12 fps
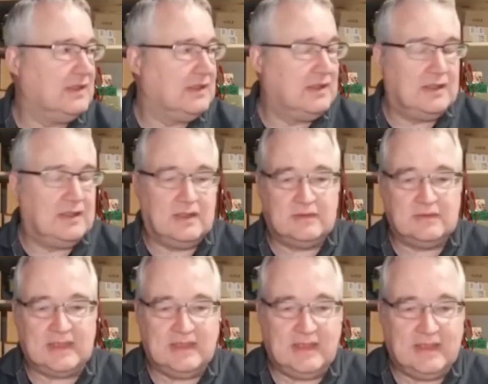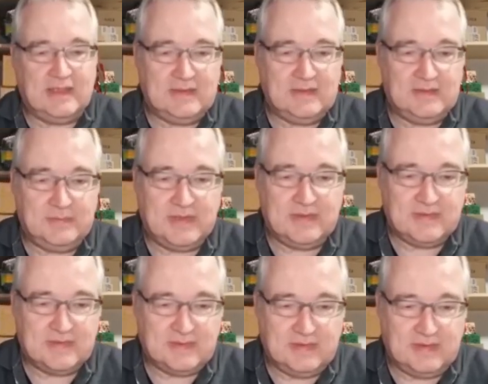red light,
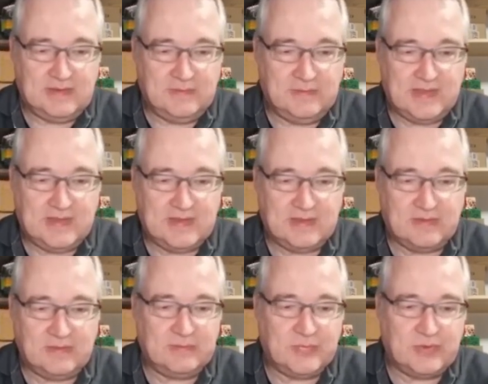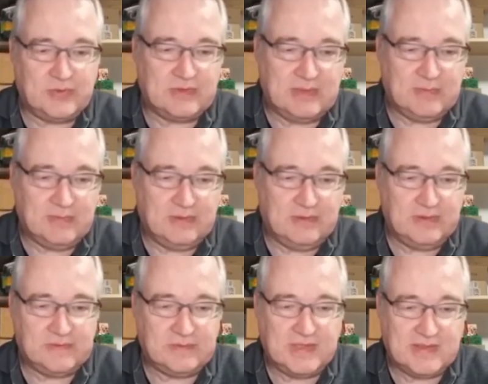because OnTTY's own program loaded
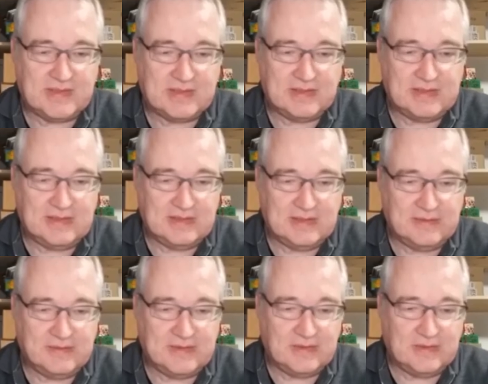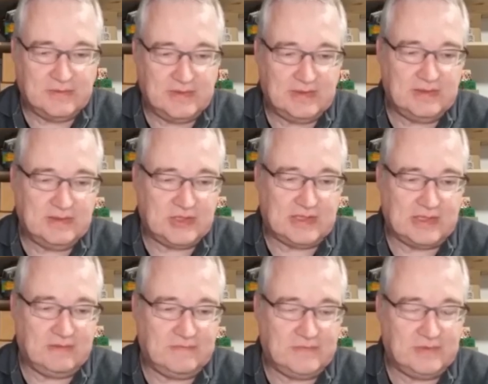from disk, and then now it's loading the shell
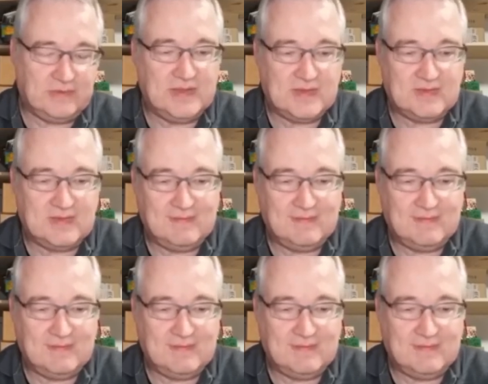from disk.